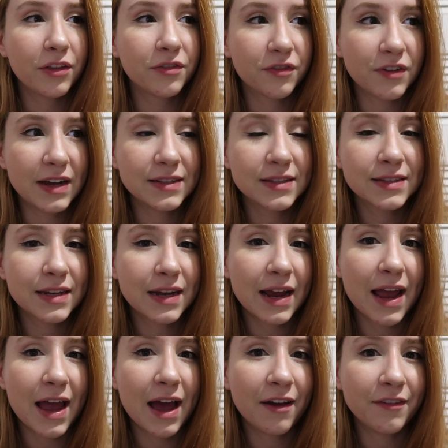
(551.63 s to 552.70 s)
the friends that I
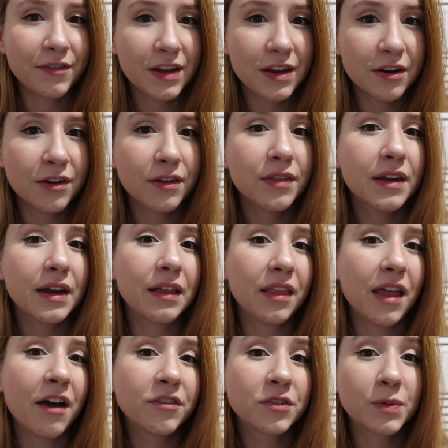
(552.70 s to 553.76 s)
have here that I
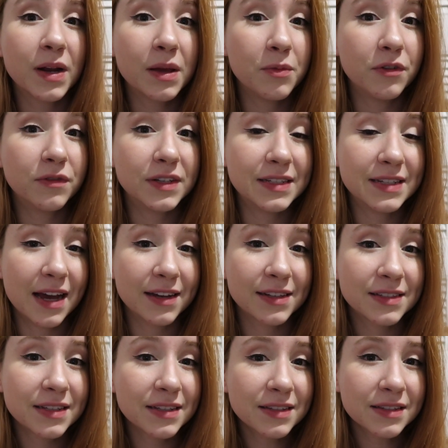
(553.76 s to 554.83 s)
left when I moved to
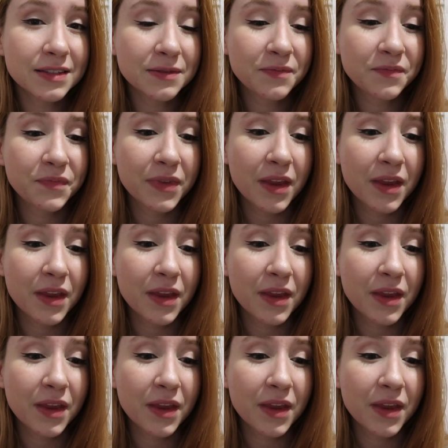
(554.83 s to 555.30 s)
Texas.